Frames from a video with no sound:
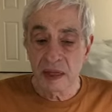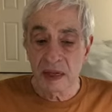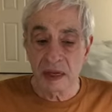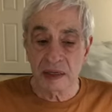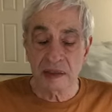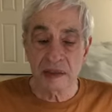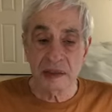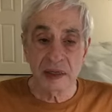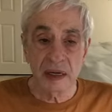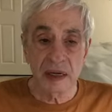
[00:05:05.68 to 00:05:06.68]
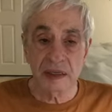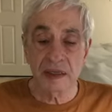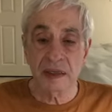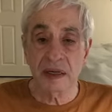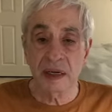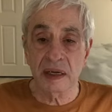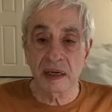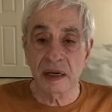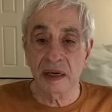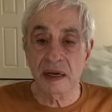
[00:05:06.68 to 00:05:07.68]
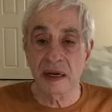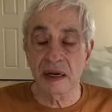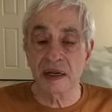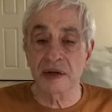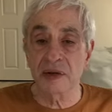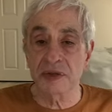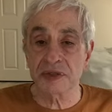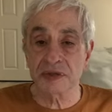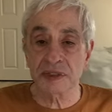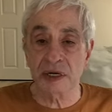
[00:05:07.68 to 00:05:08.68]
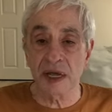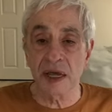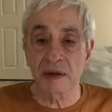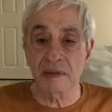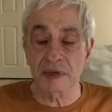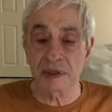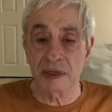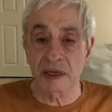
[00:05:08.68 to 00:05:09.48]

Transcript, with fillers: And I, and I knew this was going to happen.